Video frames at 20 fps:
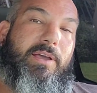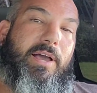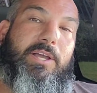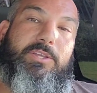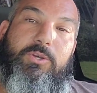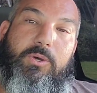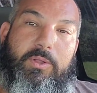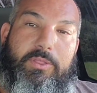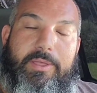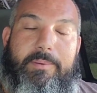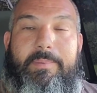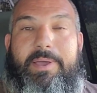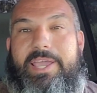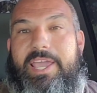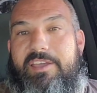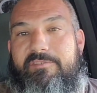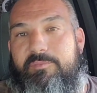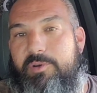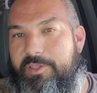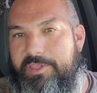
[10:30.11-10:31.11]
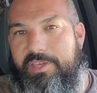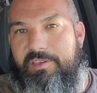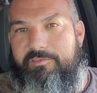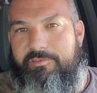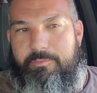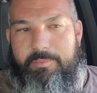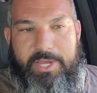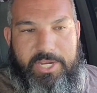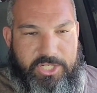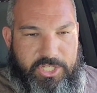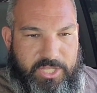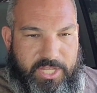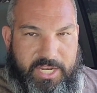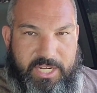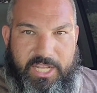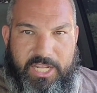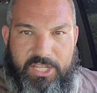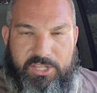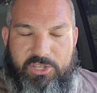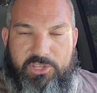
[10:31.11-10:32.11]
I told them, I gave them all the information they
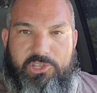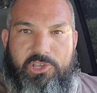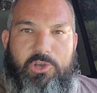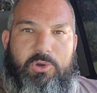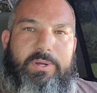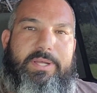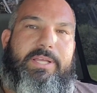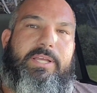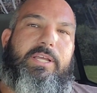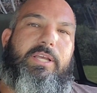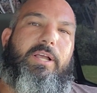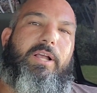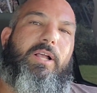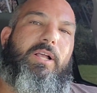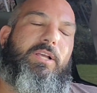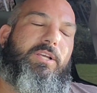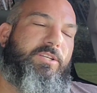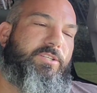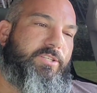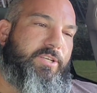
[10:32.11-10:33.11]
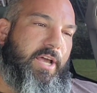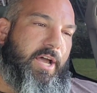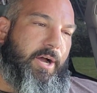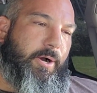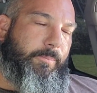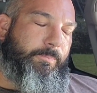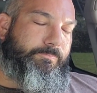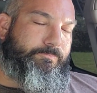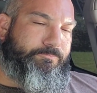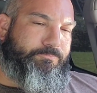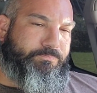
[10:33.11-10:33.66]
needed to do it. So,